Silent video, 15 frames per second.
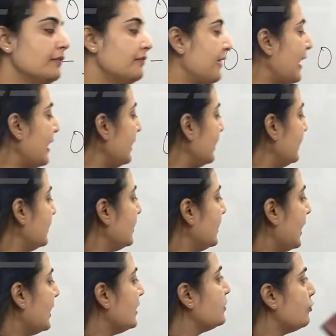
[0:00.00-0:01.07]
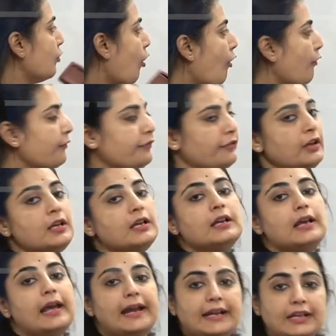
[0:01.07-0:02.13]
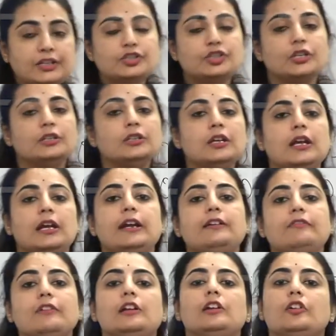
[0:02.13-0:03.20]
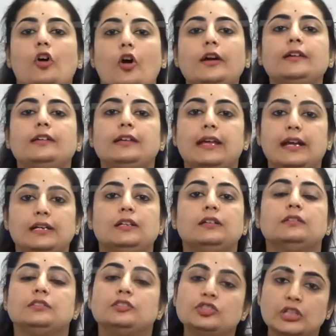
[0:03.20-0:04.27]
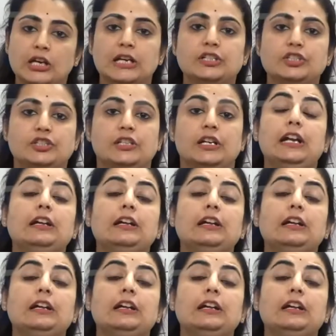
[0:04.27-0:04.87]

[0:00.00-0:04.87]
While in the case of addition, it will not get changed.